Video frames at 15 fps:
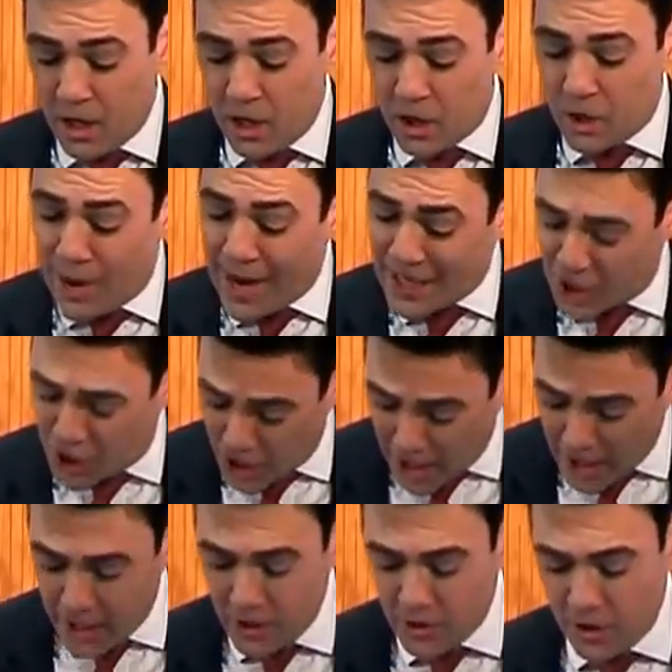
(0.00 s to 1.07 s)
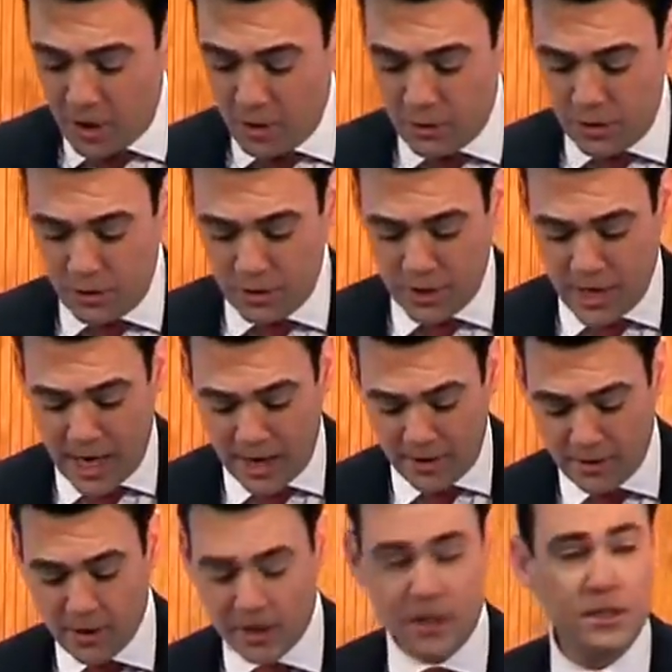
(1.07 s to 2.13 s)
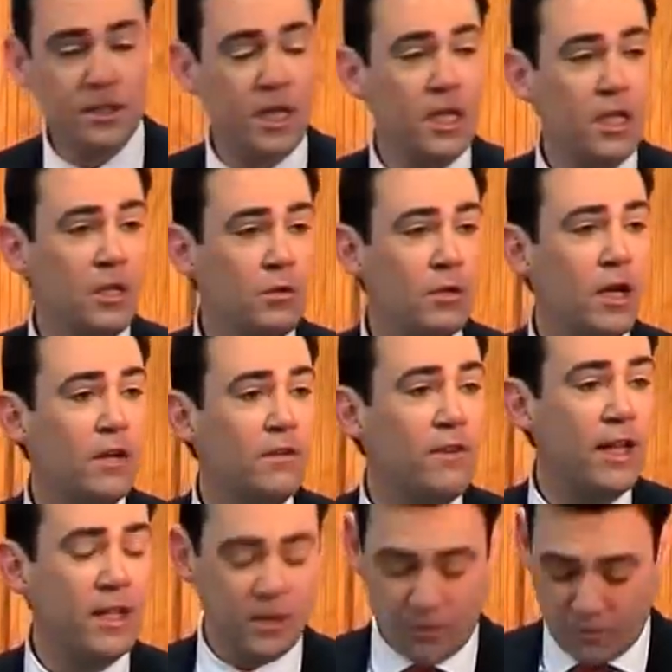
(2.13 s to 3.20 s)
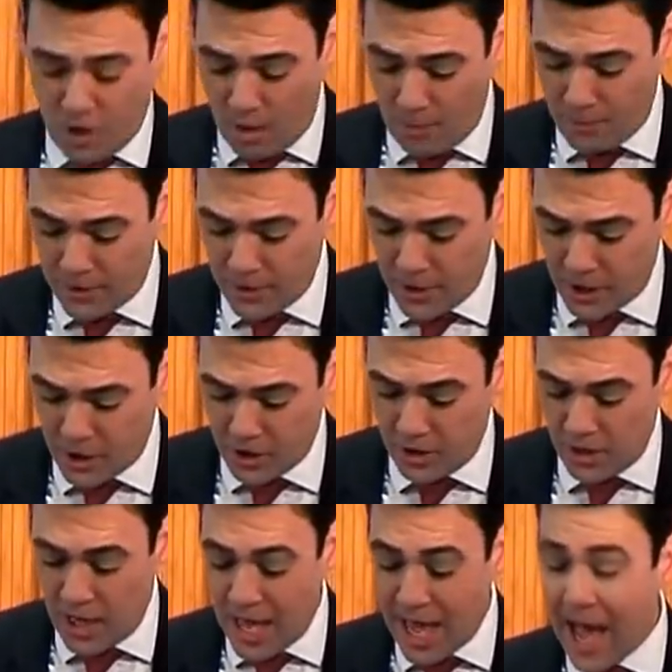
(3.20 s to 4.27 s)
So I challenge those who say that the continued advance of competition